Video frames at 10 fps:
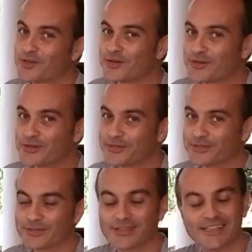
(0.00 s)

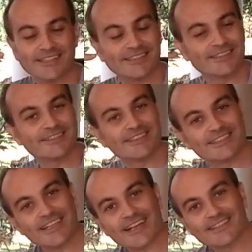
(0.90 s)
curious to listen to the
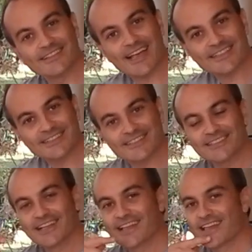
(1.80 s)
second lesson,
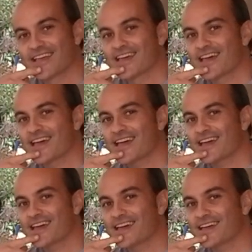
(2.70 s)

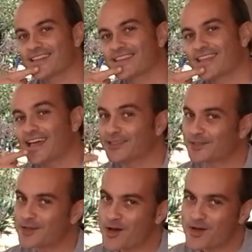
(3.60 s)
and I
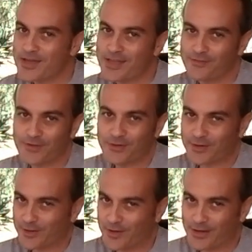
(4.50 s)
don't know if
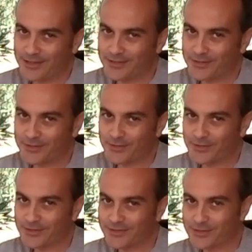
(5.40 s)
you're going
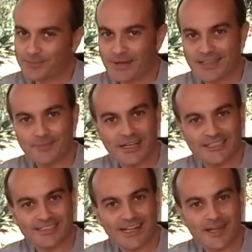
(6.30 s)
to spend
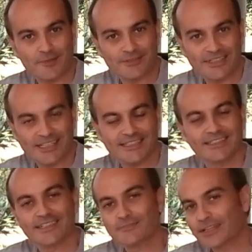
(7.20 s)
much time on
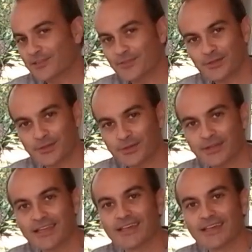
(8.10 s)
this, but if you do,